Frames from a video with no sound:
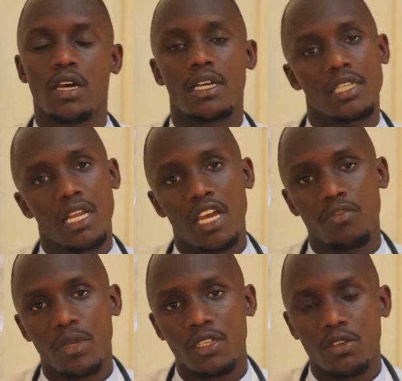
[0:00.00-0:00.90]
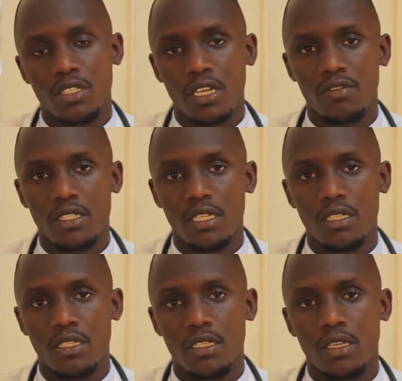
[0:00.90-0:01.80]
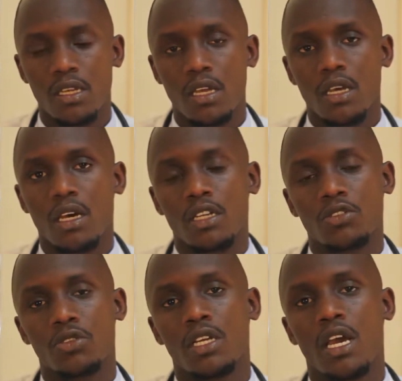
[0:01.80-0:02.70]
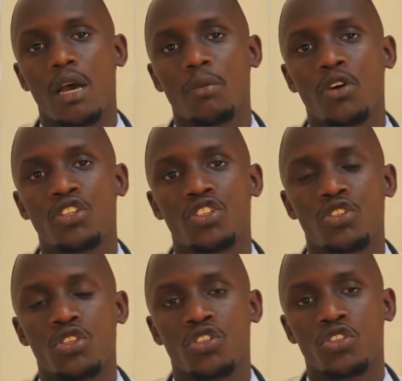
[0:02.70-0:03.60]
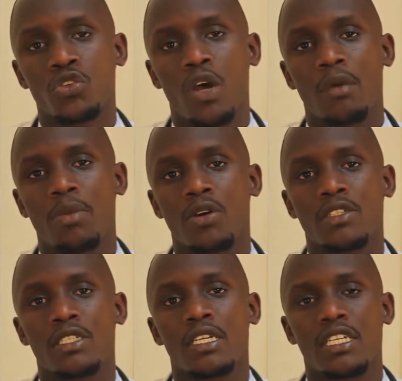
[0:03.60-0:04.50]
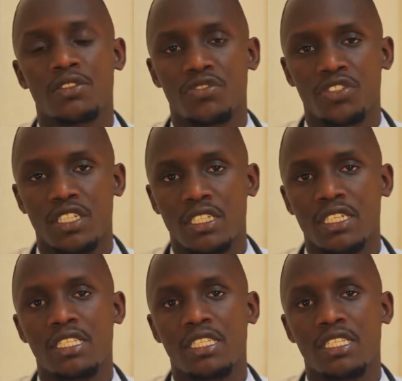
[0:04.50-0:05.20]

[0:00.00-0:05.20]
at Alive Medical Services. Today I'm going to talk to you about Differentiated